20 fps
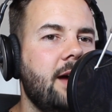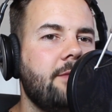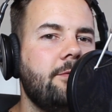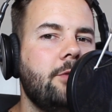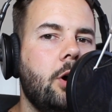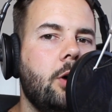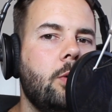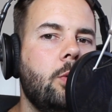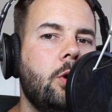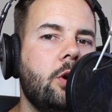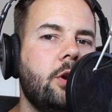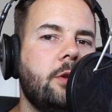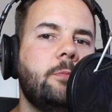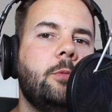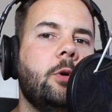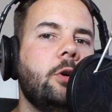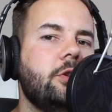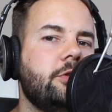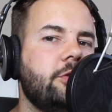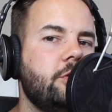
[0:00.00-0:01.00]
I've not awarded
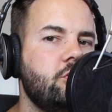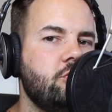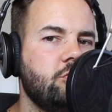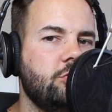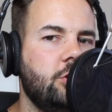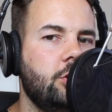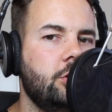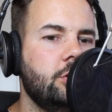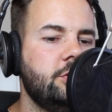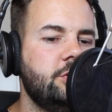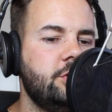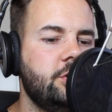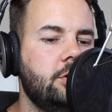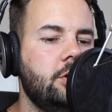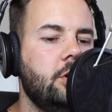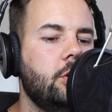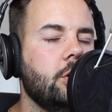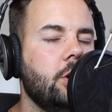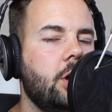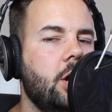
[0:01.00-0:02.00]
points for draws
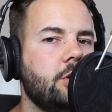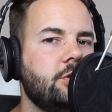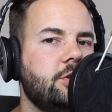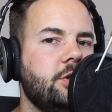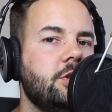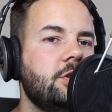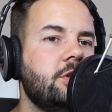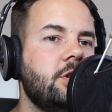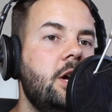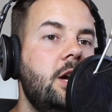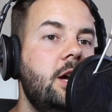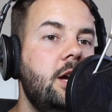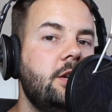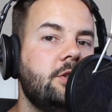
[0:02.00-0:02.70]
or losses,